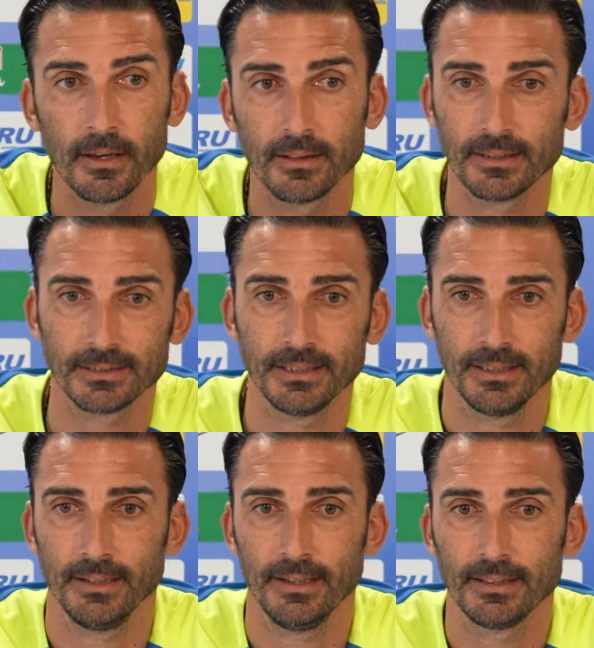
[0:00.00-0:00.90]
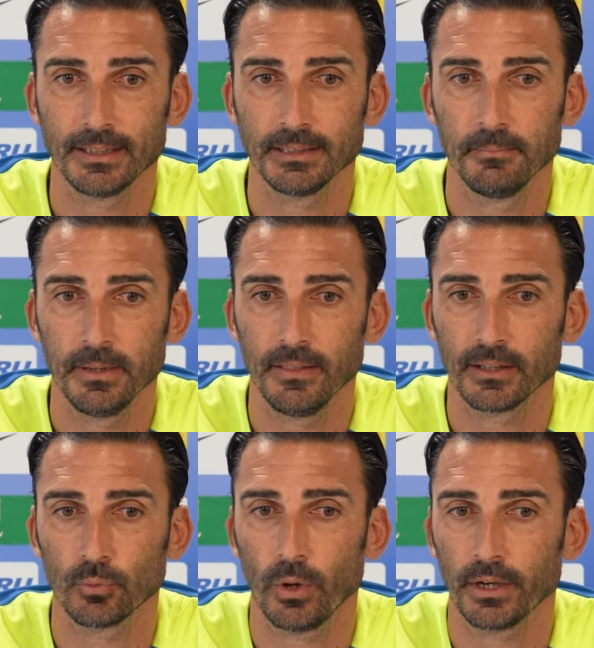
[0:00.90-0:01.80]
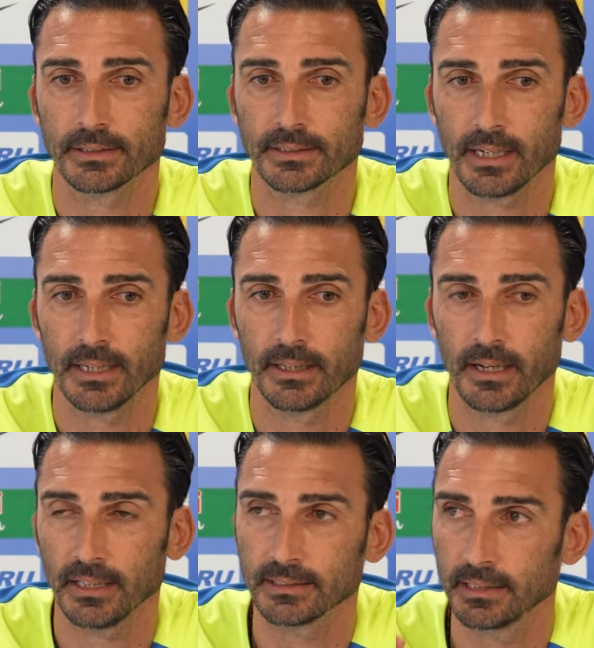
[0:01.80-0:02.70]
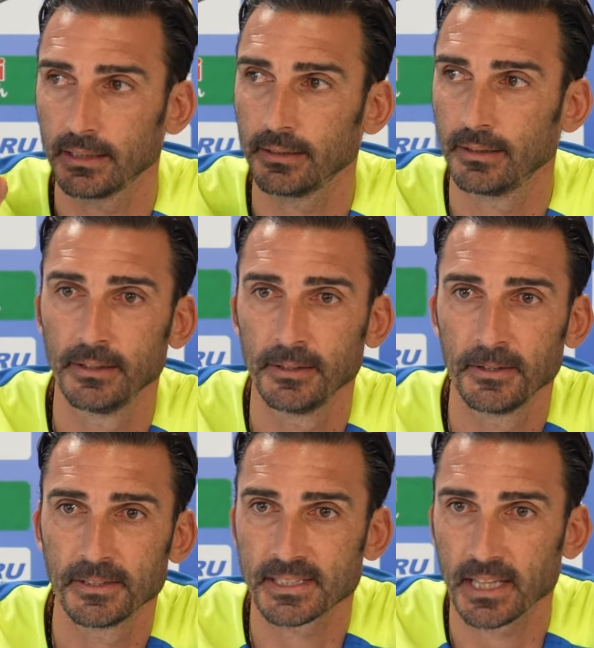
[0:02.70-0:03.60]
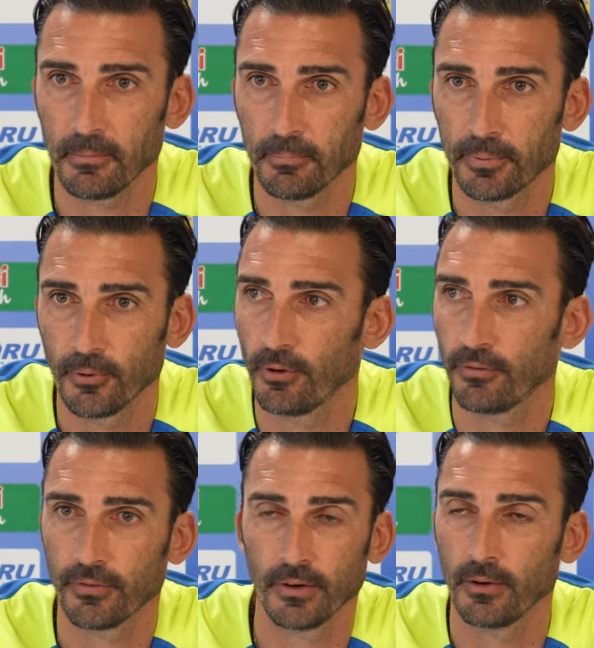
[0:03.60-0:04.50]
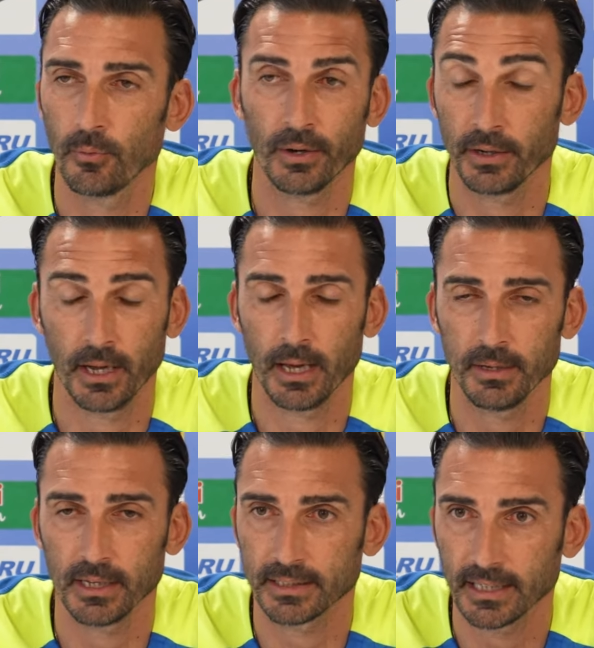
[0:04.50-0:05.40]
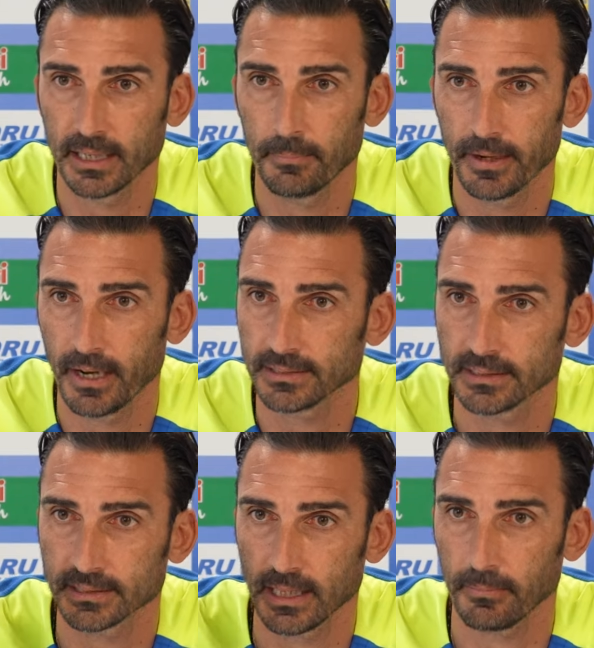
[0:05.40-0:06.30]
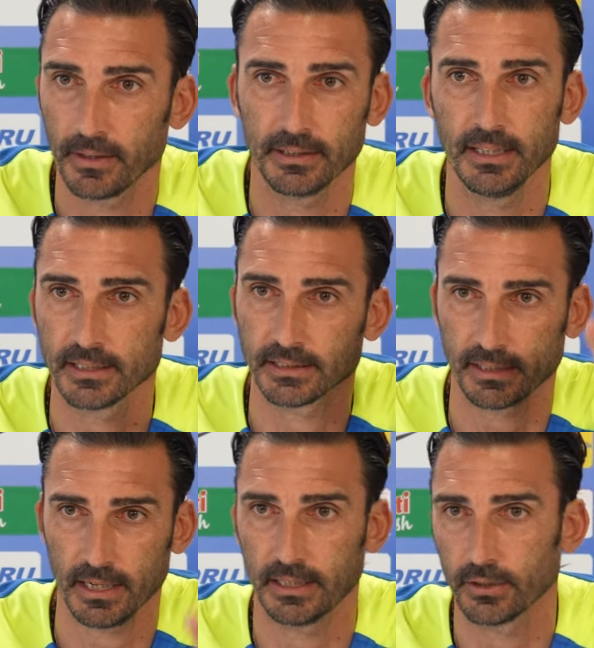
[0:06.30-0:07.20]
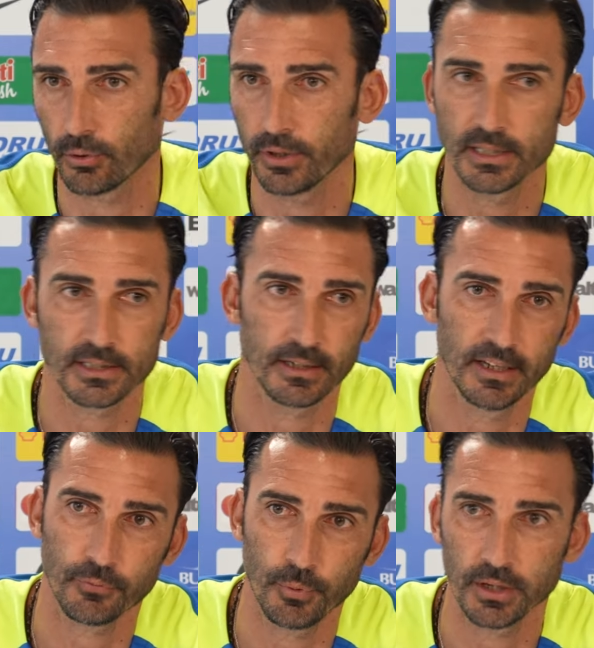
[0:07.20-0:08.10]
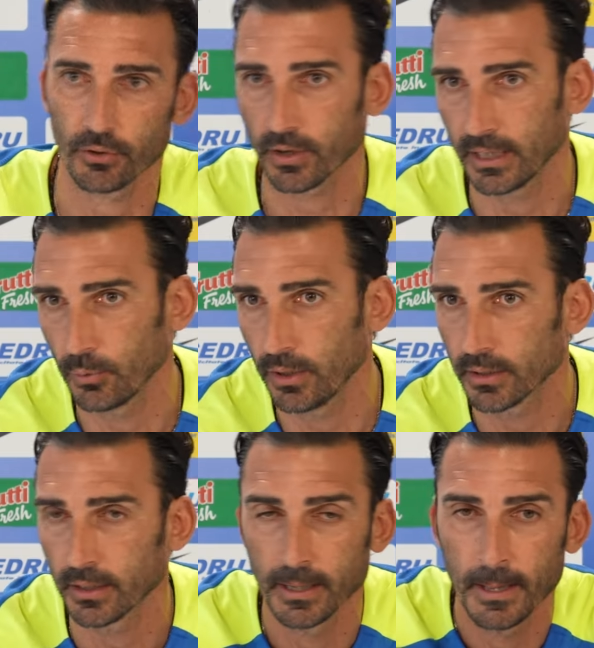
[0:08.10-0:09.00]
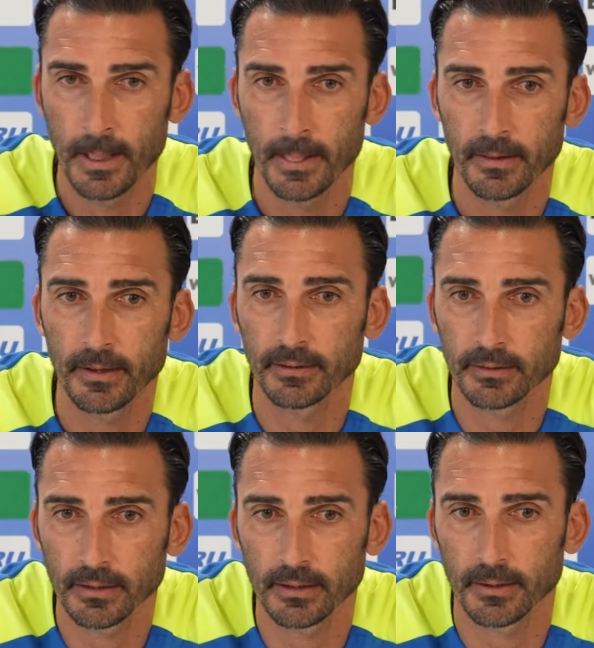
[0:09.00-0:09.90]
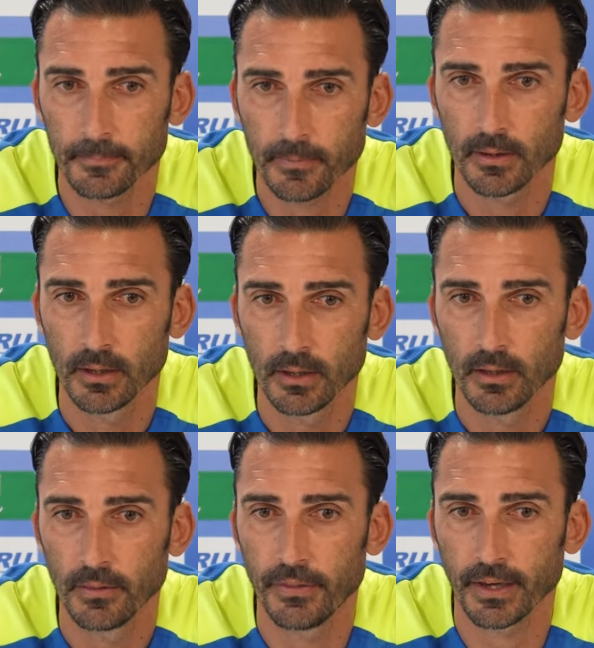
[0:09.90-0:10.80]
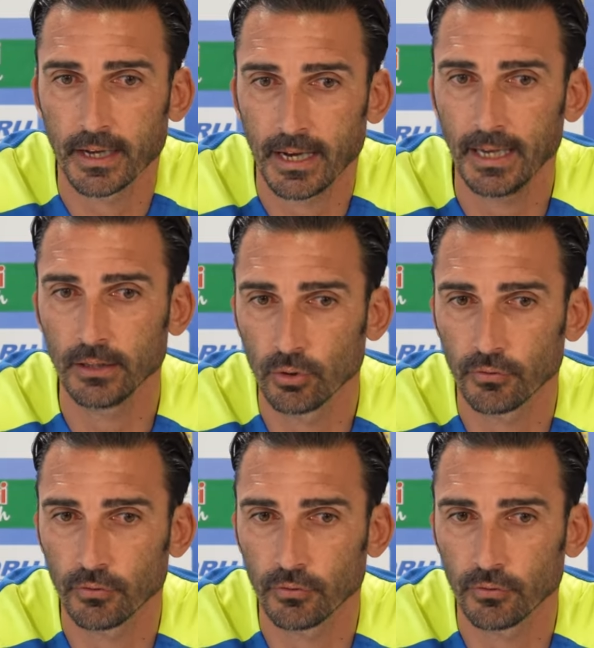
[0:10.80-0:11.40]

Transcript: it doesn't, it doesn't mean that one striker has the stamp of uh, one, I mean, attacking player has a stamp that he's a striker or he's a left winger or right winger and the kind